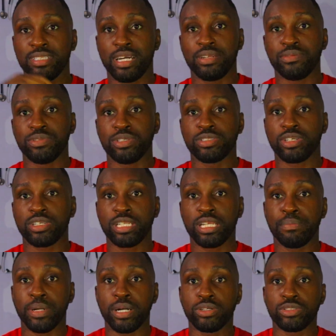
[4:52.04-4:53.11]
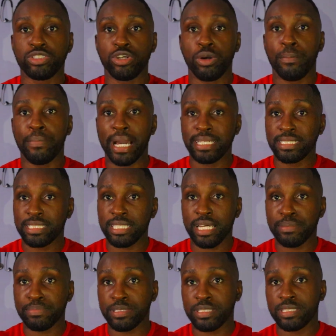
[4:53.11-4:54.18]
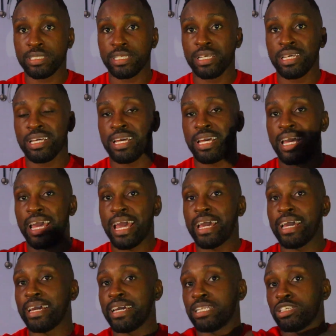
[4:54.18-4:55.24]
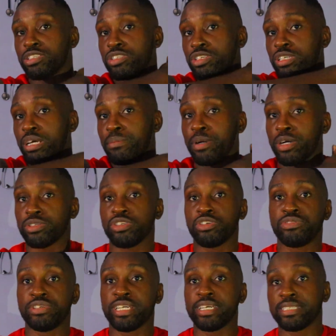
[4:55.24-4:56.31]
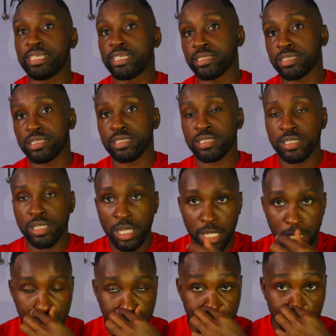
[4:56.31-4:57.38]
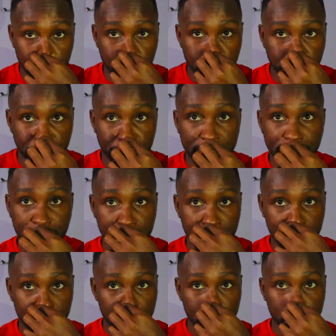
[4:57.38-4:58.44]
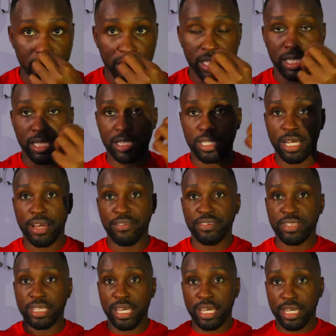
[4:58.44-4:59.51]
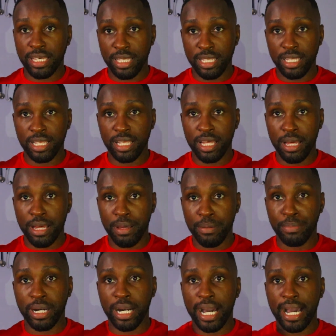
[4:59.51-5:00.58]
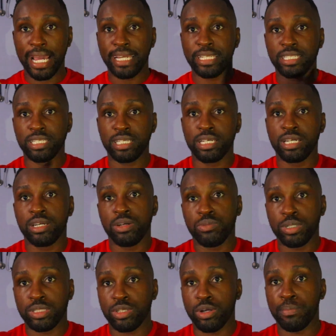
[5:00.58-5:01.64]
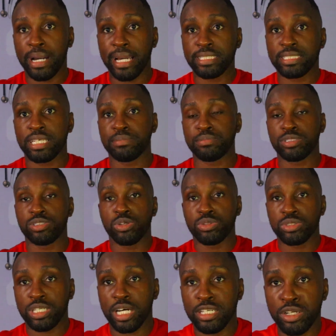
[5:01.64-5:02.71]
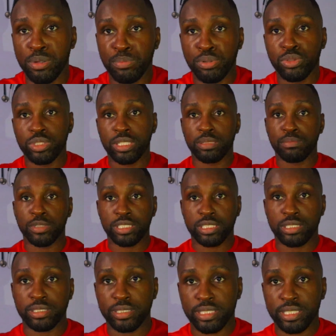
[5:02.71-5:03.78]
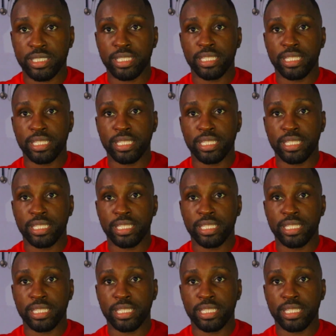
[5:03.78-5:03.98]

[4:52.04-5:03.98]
and we're talking about your biceps, and you're talking about your rear delts. So basically everything behind with your biceps. Those are your pulling muscles.